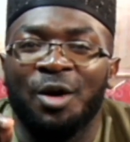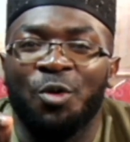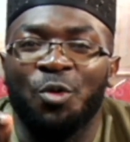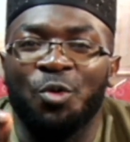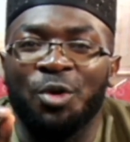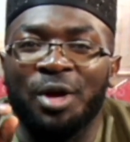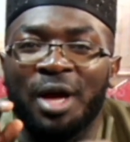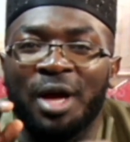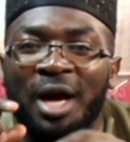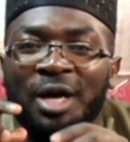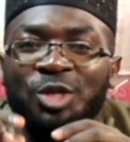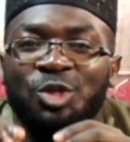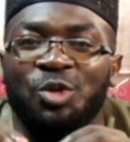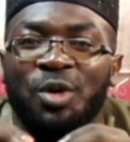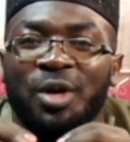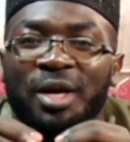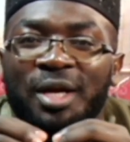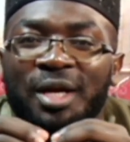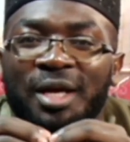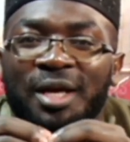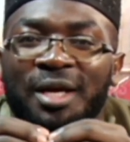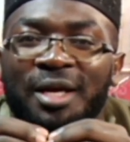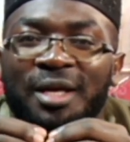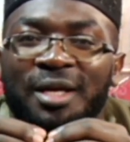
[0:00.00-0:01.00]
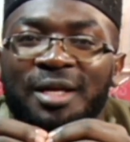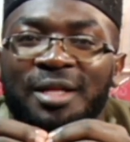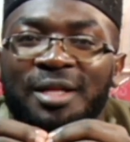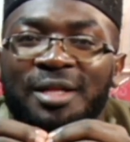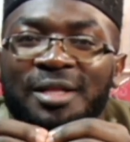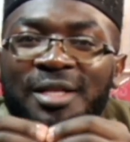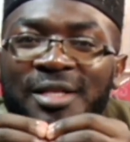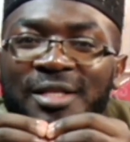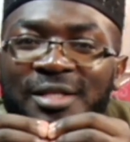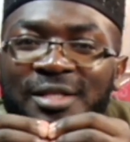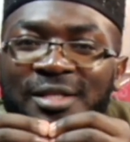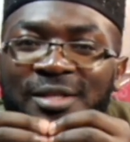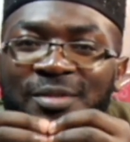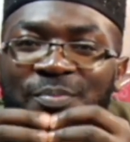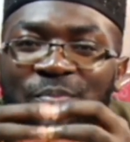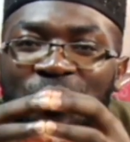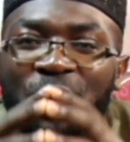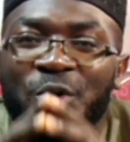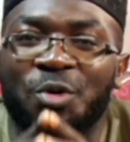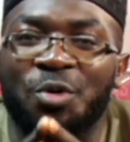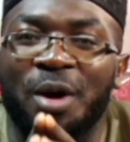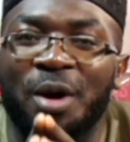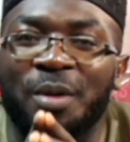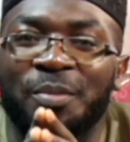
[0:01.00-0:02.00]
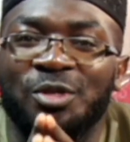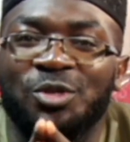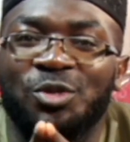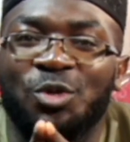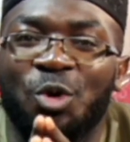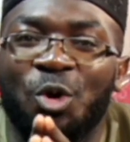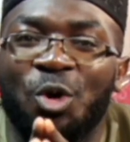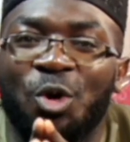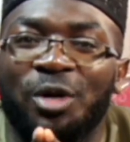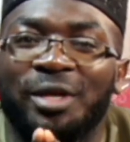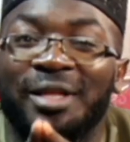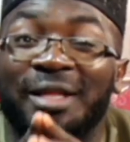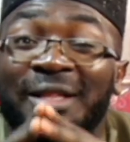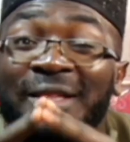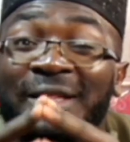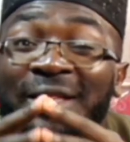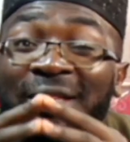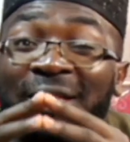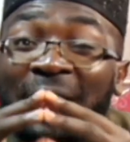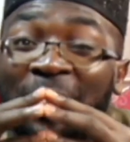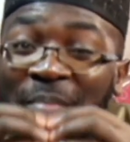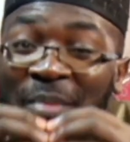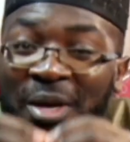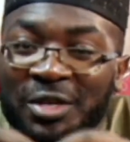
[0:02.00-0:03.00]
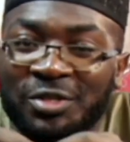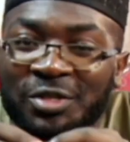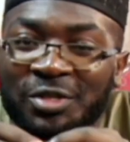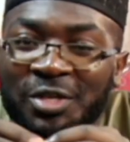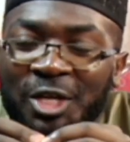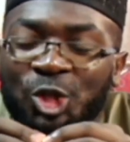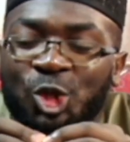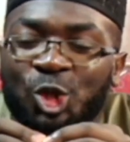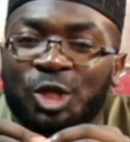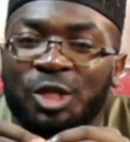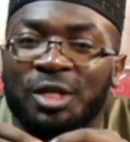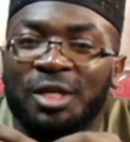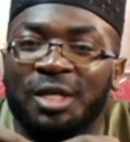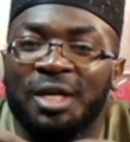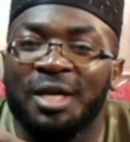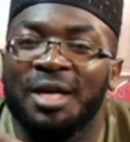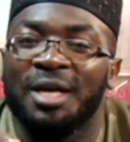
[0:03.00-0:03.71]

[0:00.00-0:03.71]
we actually, this program is called The Message,